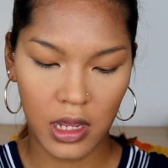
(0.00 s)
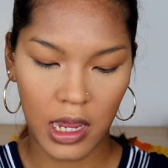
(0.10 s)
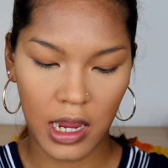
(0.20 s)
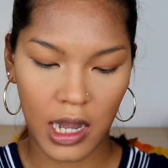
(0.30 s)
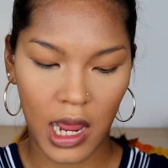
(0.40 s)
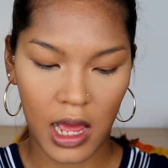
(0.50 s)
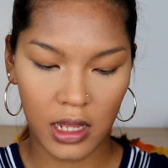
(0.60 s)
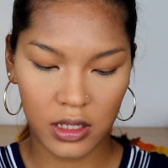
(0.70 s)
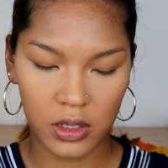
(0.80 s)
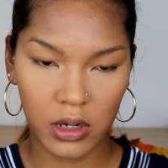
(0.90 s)
And
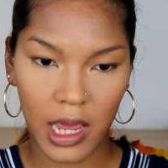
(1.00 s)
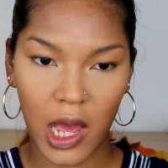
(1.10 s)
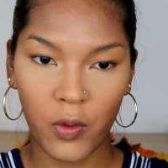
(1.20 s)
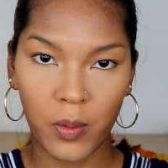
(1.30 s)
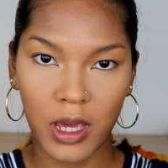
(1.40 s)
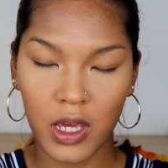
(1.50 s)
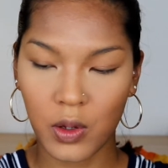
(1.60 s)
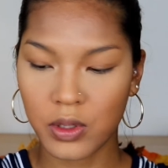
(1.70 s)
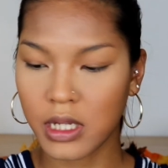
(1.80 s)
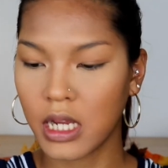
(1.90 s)
today I will be
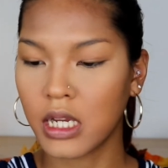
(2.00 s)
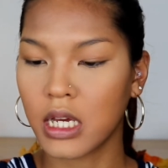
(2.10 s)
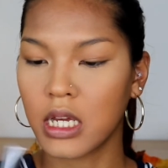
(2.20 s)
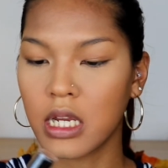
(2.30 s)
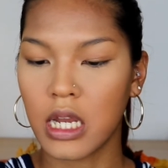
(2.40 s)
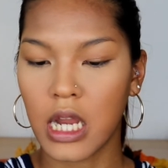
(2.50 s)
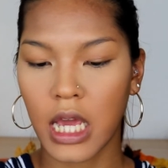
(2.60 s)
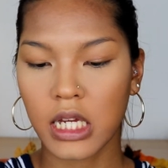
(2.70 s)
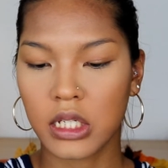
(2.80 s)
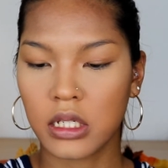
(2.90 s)
using the
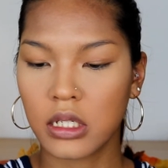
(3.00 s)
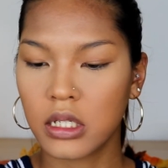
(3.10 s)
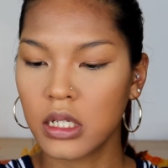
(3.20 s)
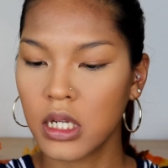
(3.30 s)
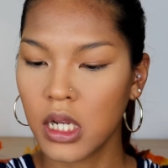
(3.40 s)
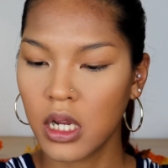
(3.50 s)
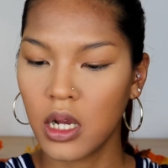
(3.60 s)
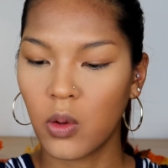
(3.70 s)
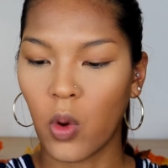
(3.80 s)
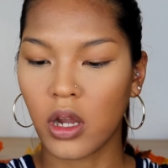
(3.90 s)
NYX
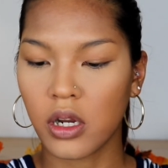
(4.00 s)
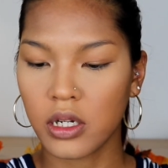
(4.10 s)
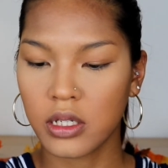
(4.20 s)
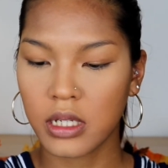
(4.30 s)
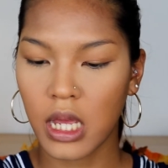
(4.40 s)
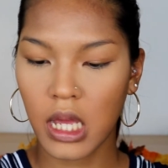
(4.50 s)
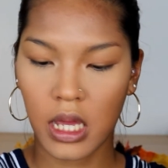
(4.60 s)
Wonder Stick.